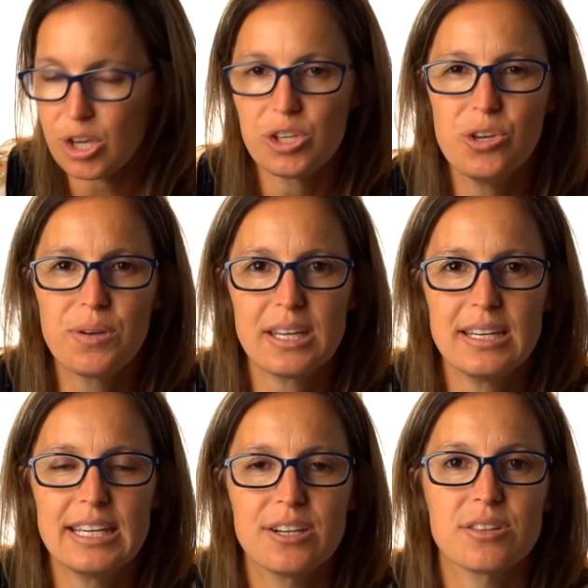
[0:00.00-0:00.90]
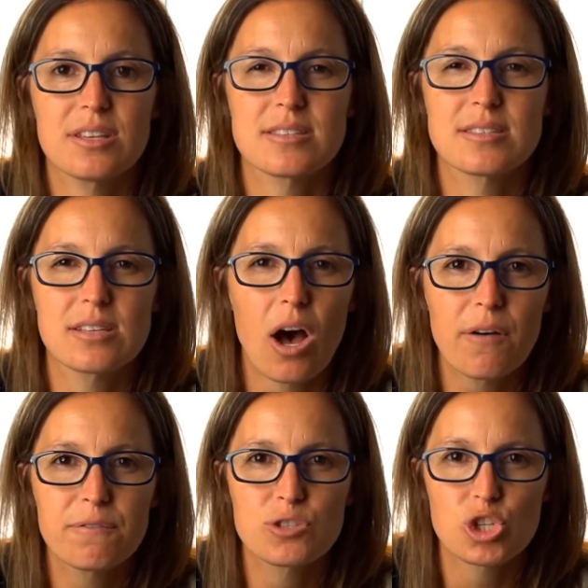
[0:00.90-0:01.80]
You can hear the
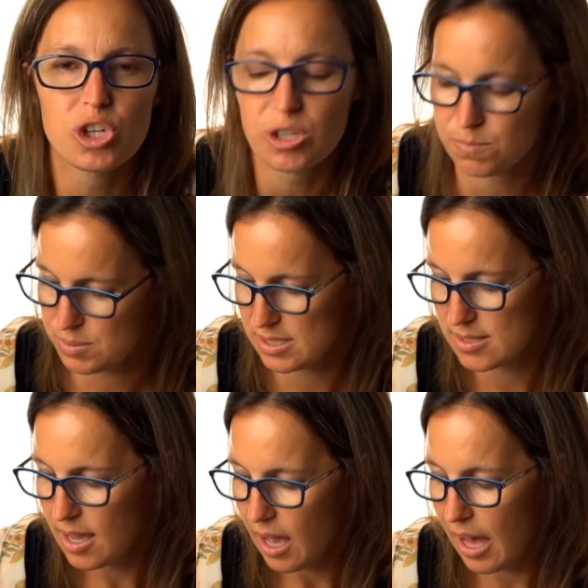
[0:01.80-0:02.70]
soft chirps